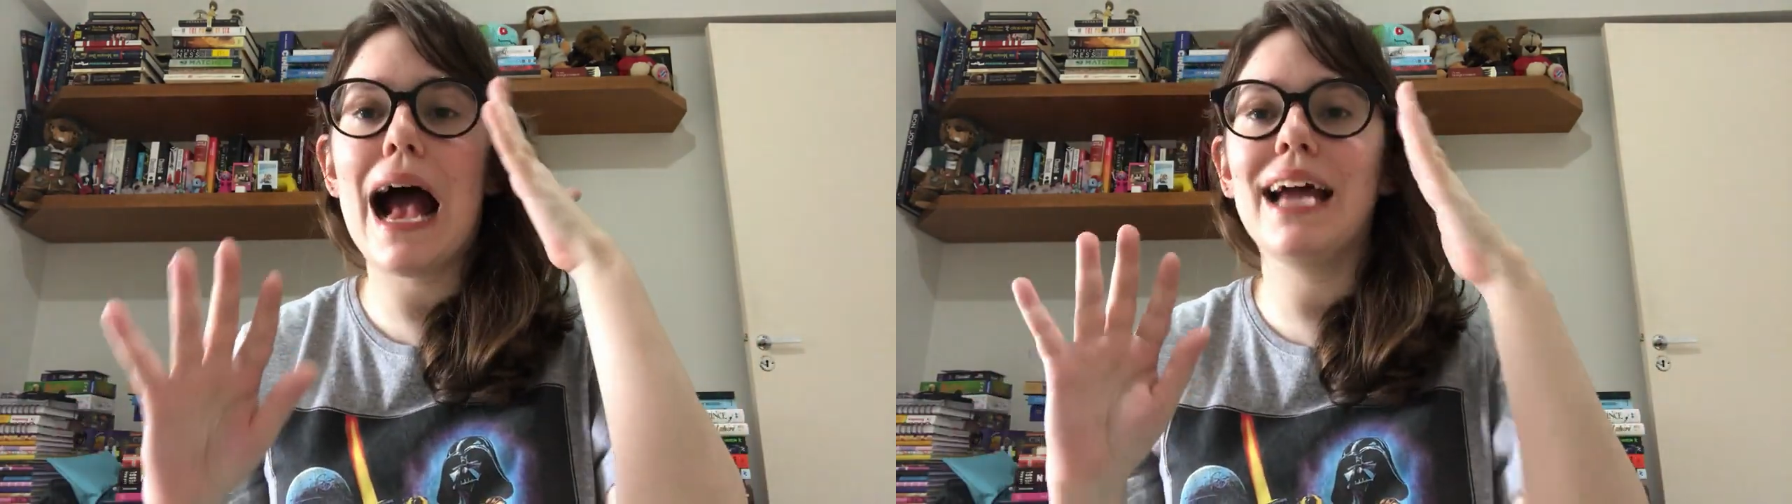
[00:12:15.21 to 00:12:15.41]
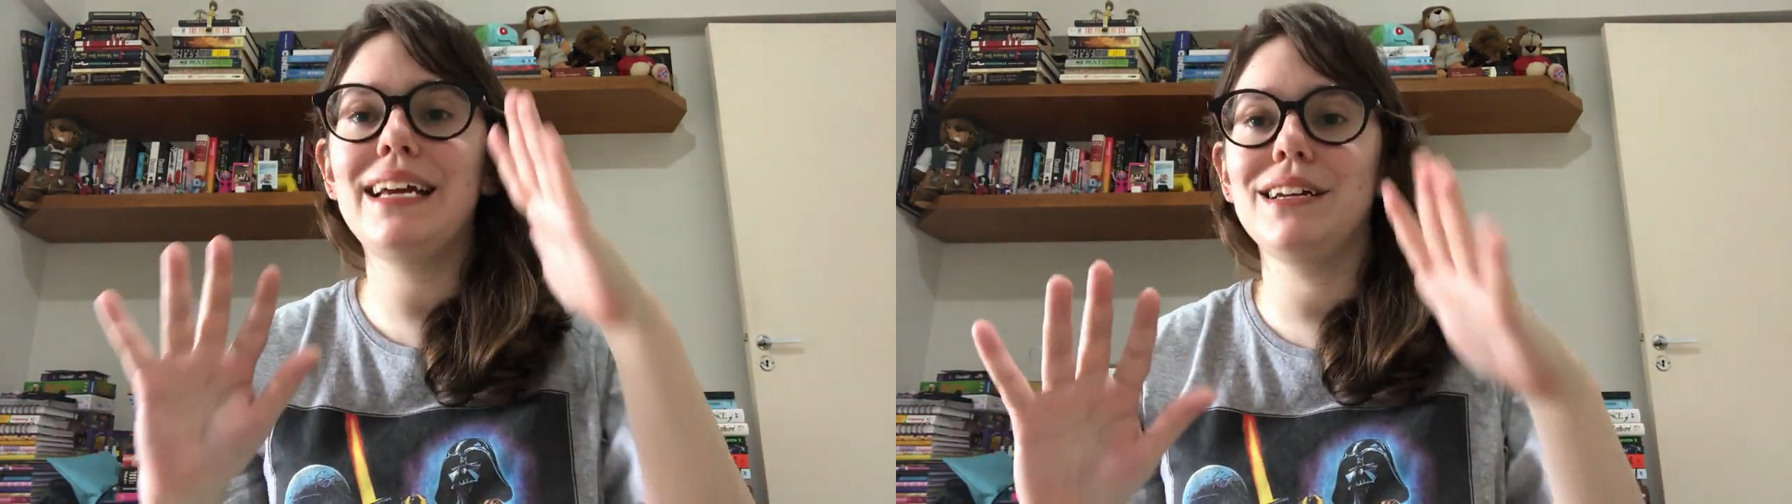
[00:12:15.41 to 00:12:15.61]

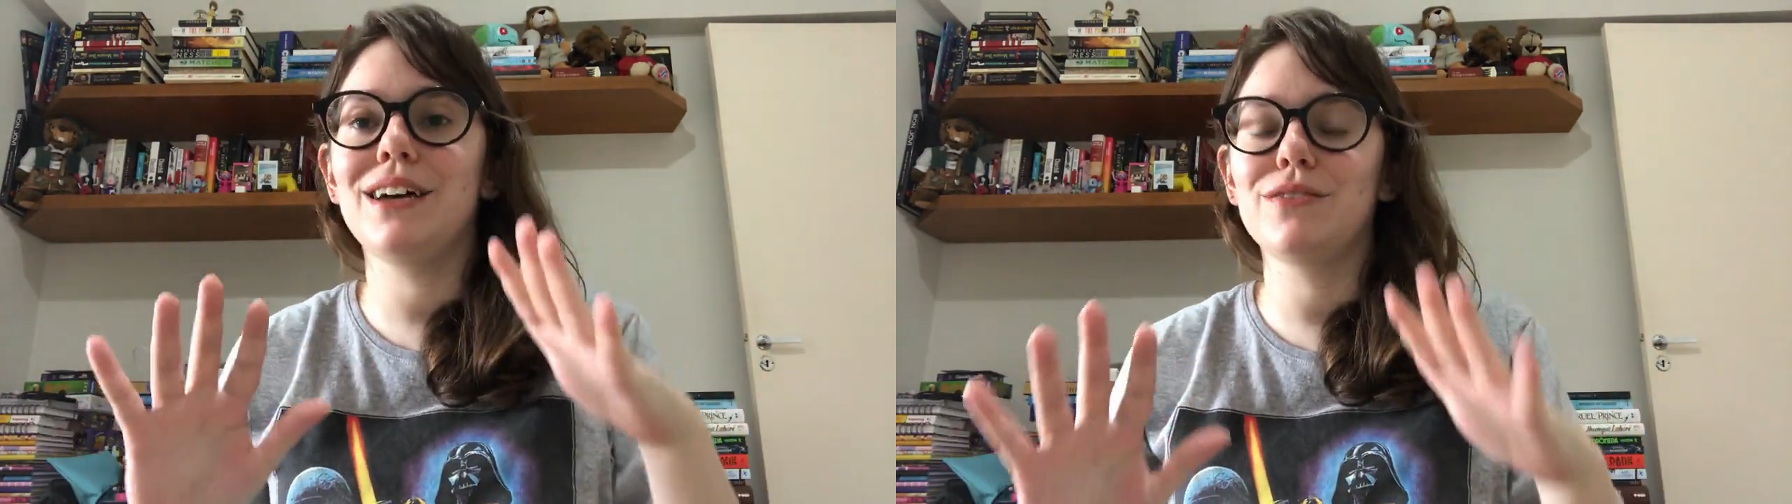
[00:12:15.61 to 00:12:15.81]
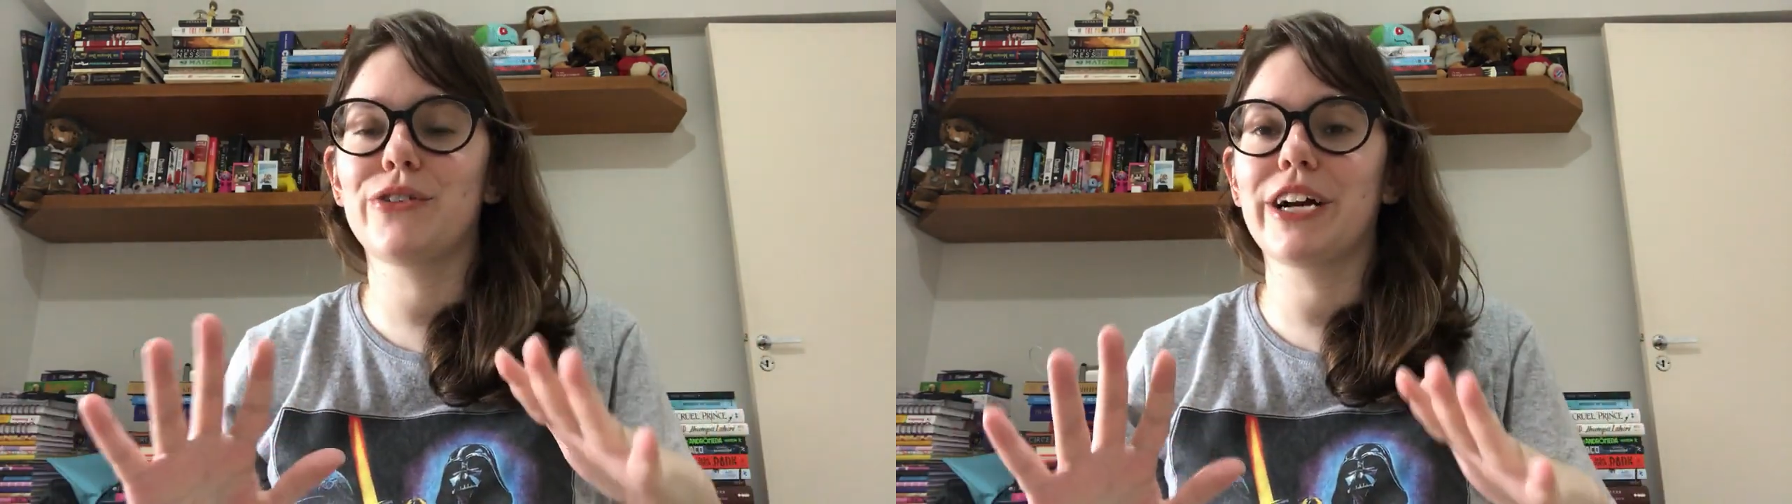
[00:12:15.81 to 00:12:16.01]
I
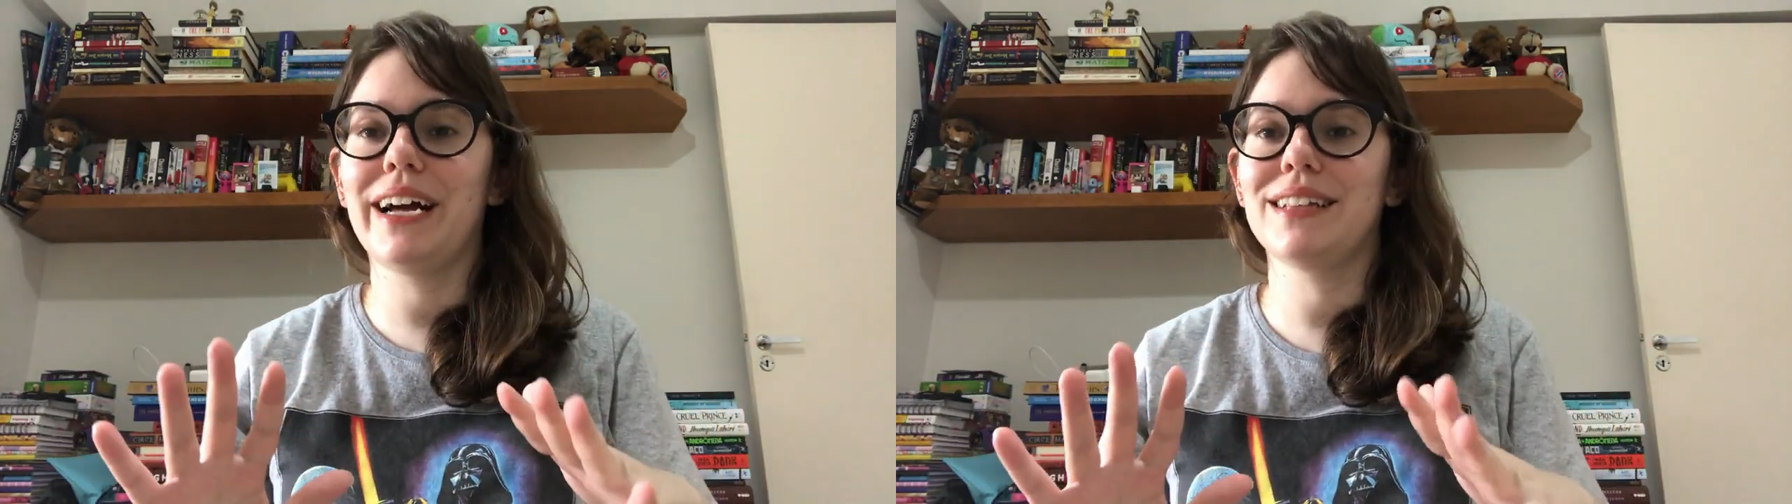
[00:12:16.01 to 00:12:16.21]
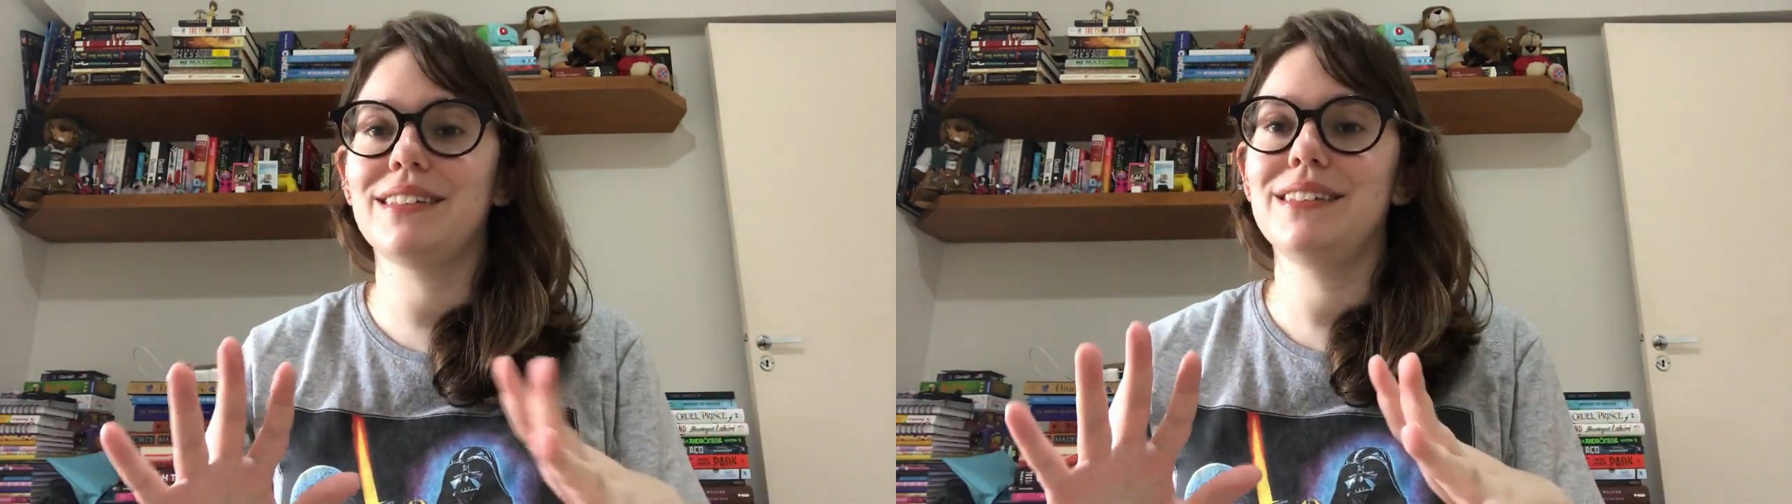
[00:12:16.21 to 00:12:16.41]
cannot
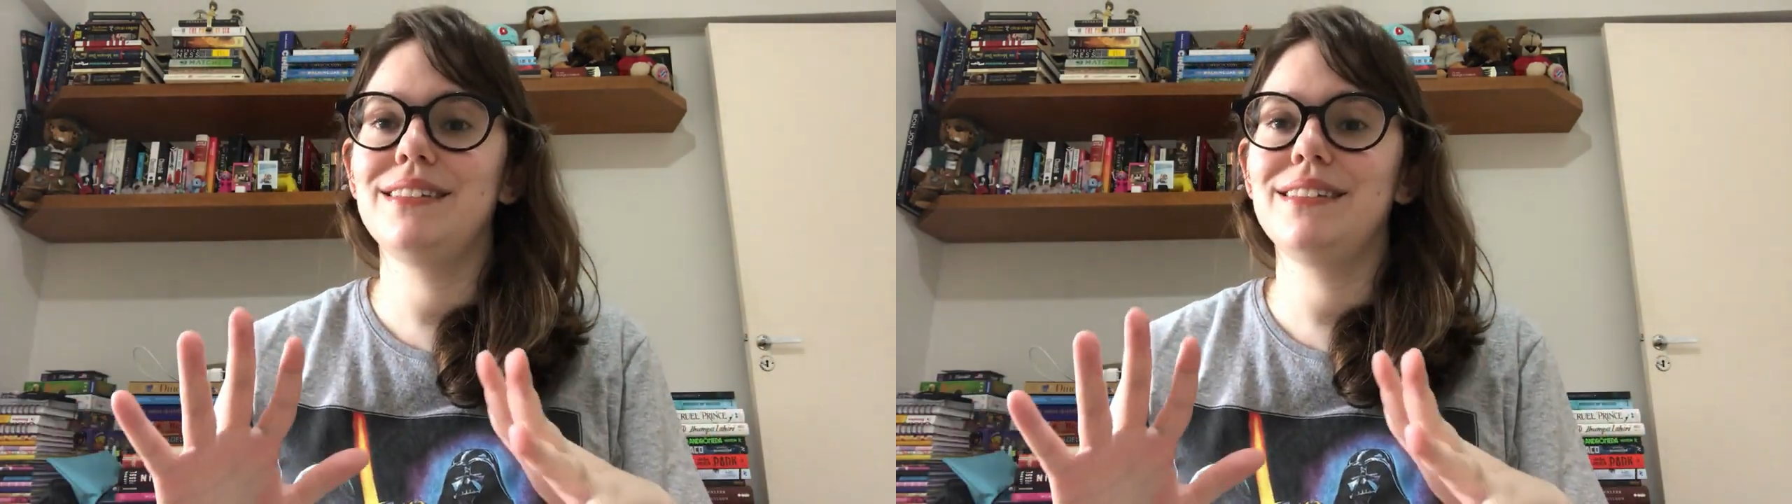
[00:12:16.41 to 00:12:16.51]
forget